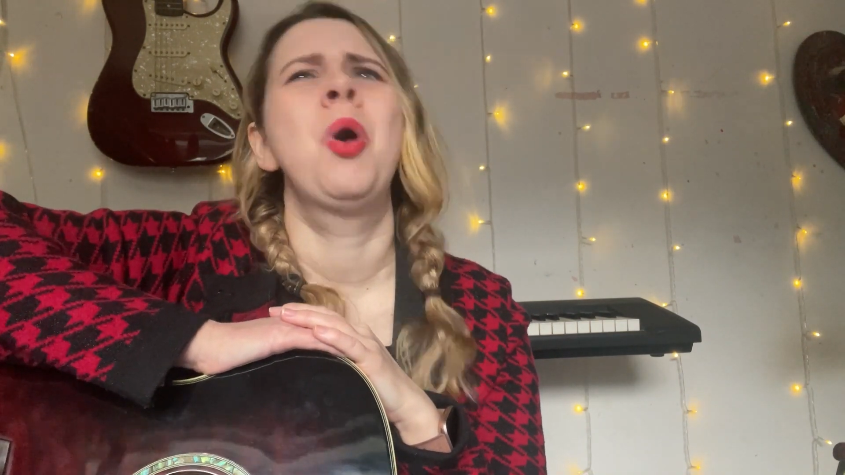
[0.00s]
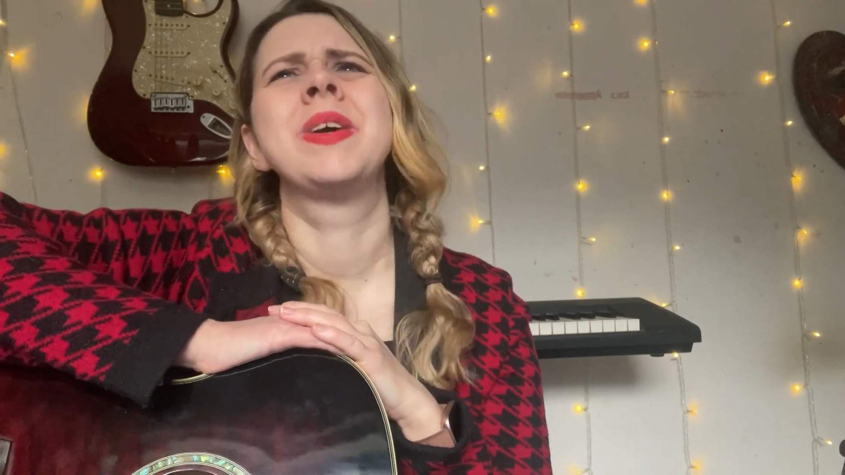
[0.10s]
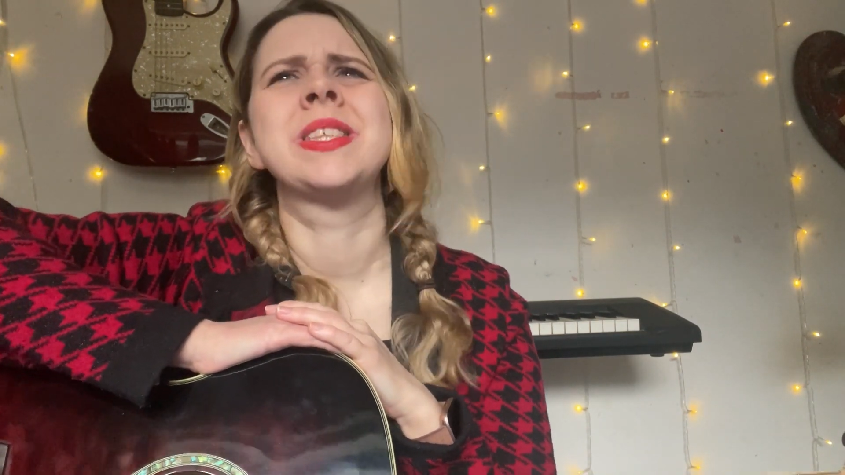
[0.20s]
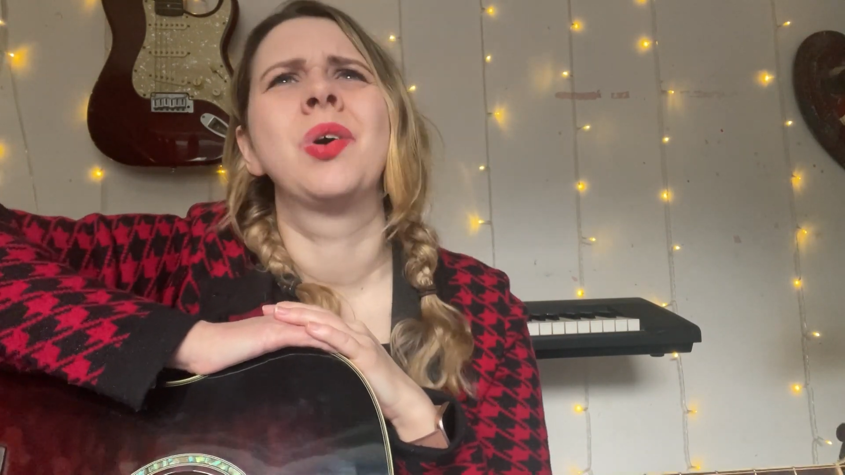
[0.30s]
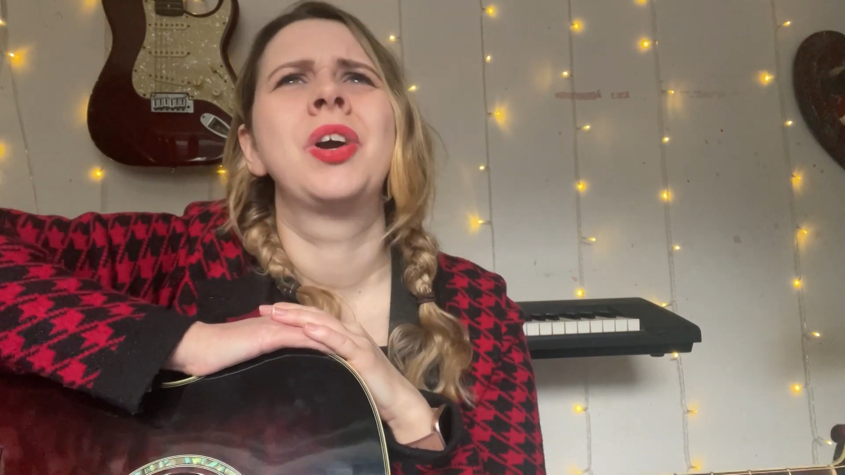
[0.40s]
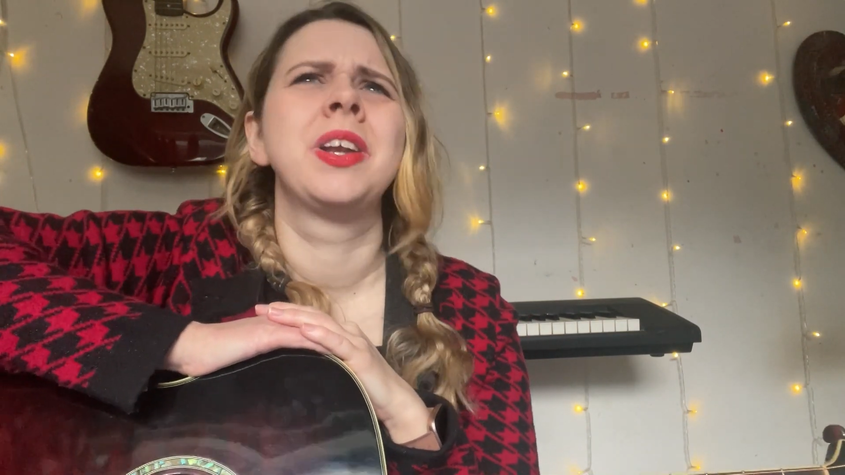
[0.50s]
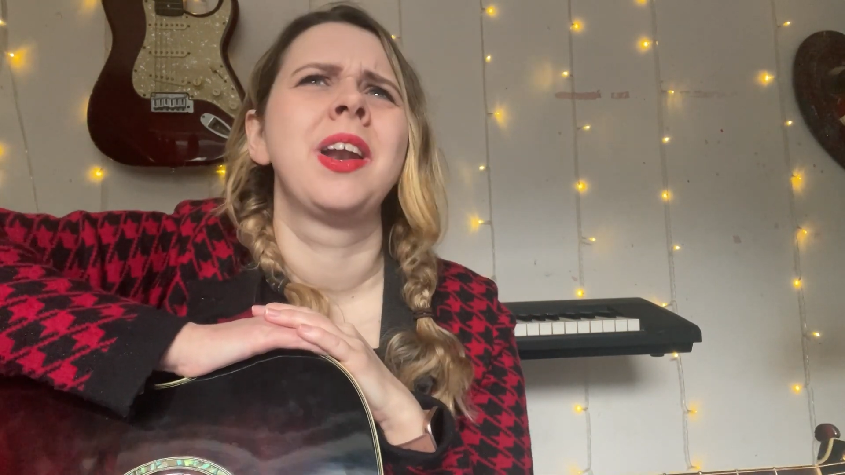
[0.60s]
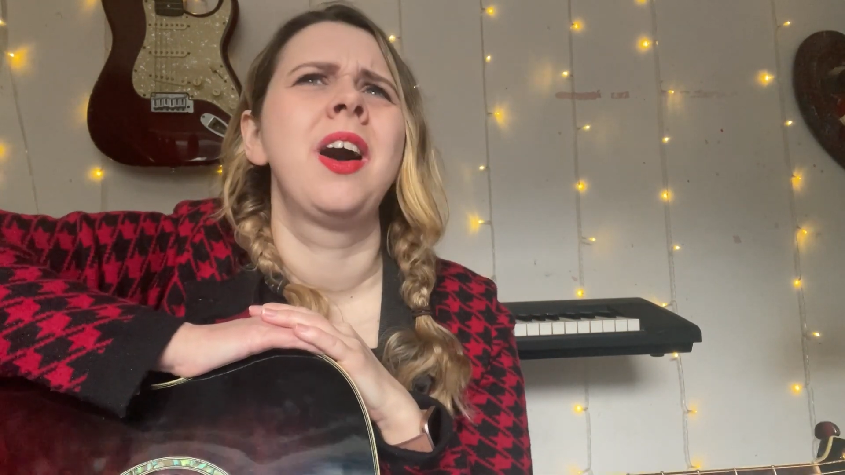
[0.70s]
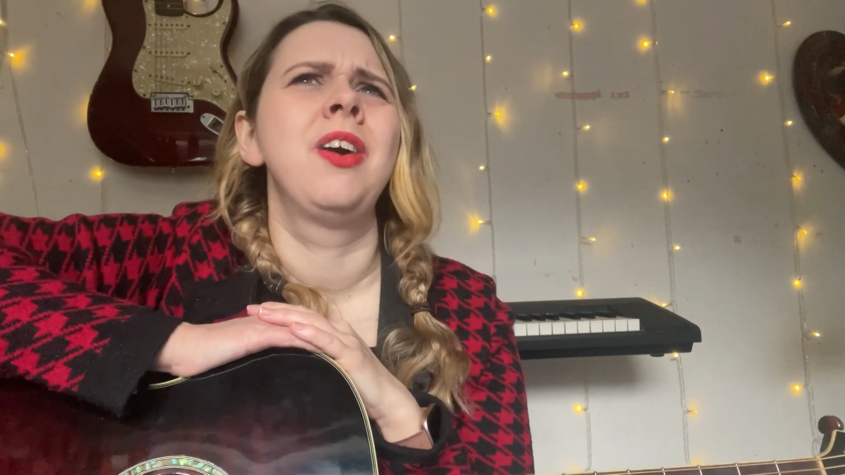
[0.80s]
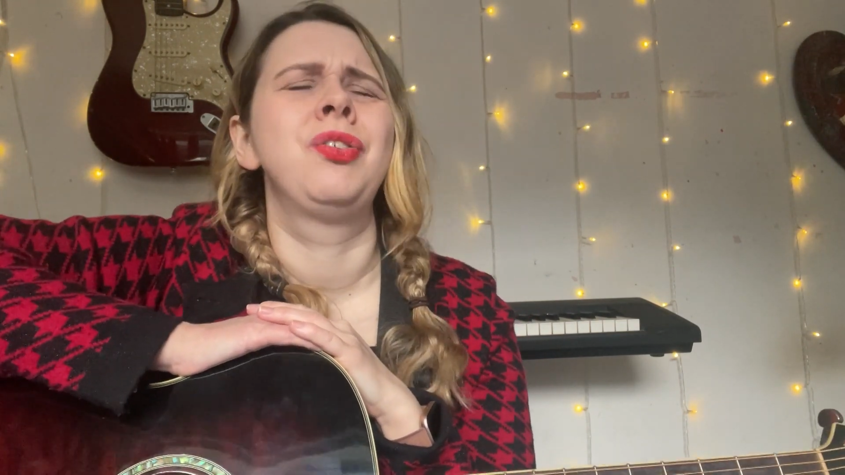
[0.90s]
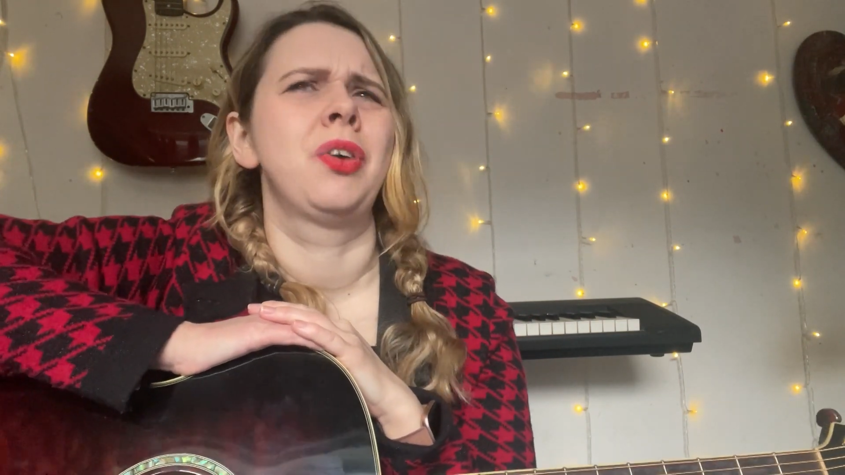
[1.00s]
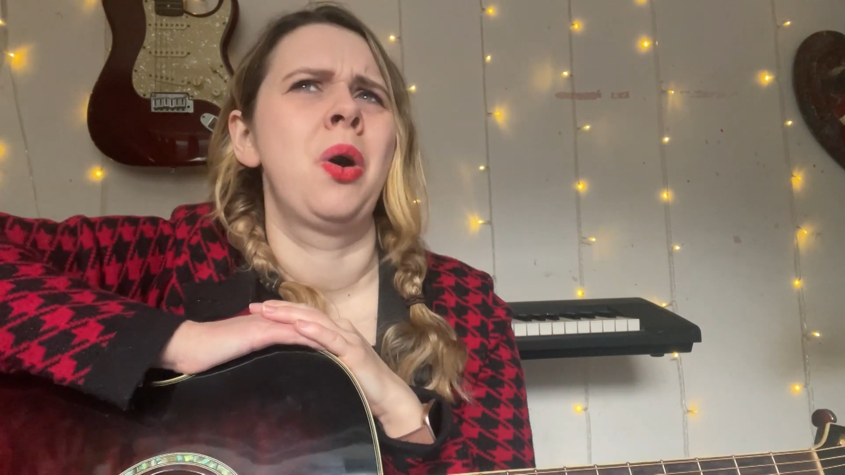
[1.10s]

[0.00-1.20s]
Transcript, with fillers: Oh, it's not good enough.